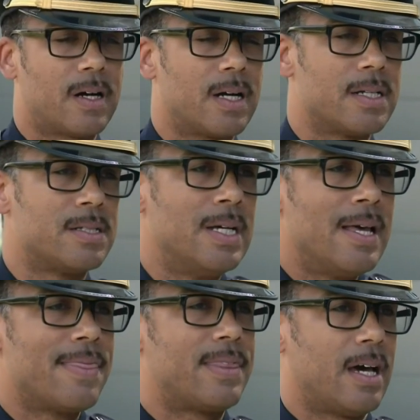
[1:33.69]
far as
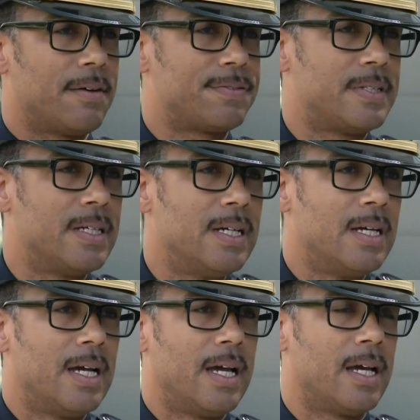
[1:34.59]
theft
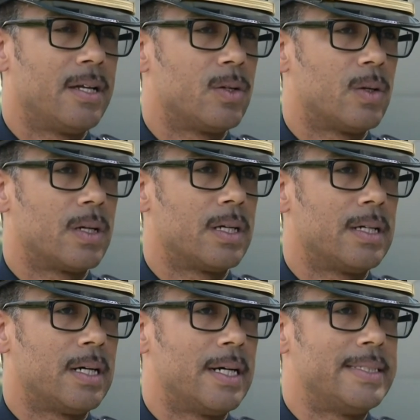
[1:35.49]
and
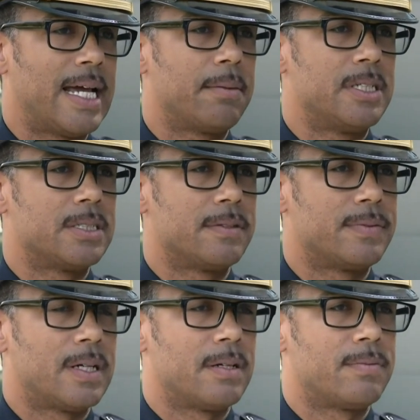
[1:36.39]
or uh, damage
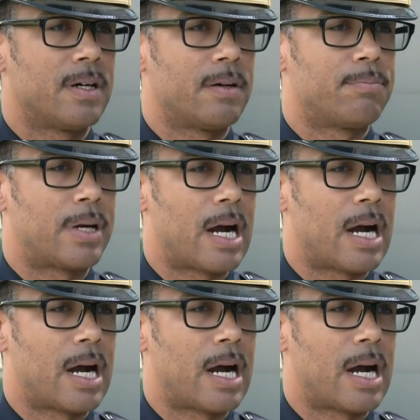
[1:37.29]
of, of, of